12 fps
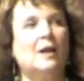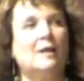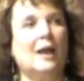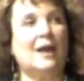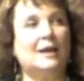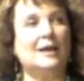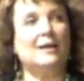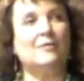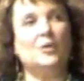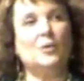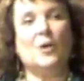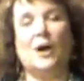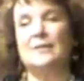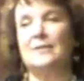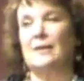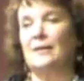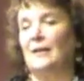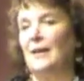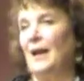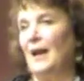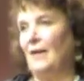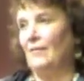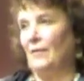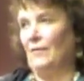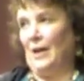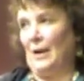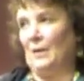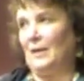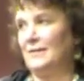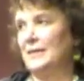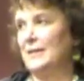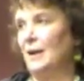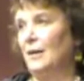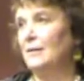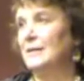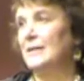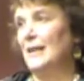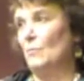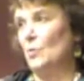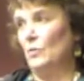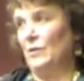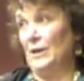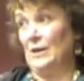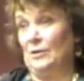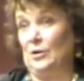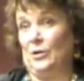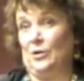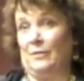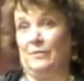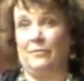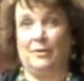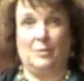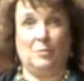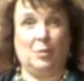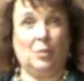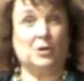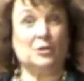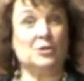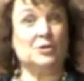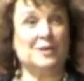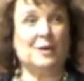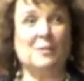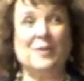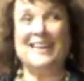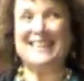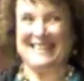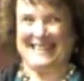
Like if you suddenly have a family of skunks that move in under your front porch or something,